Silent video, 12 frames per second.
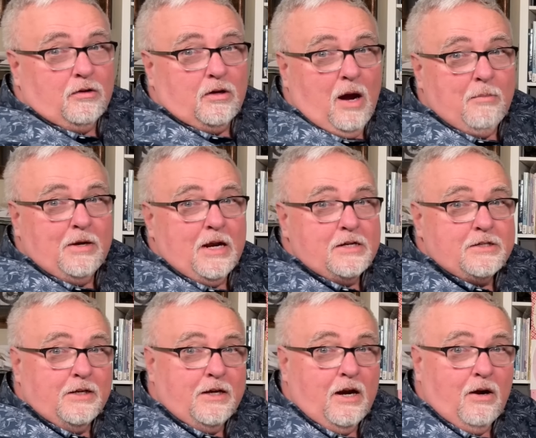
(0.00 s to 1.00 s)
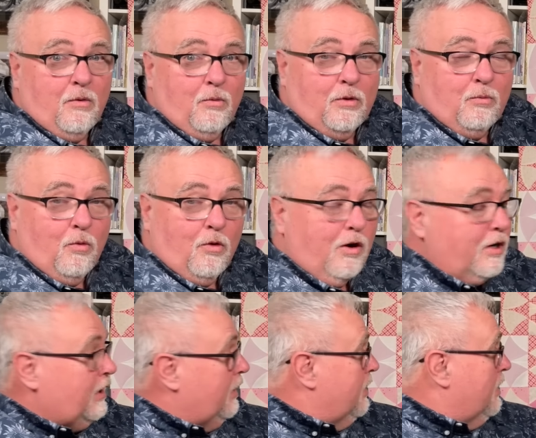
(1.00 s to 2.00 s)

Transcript: combination there would work,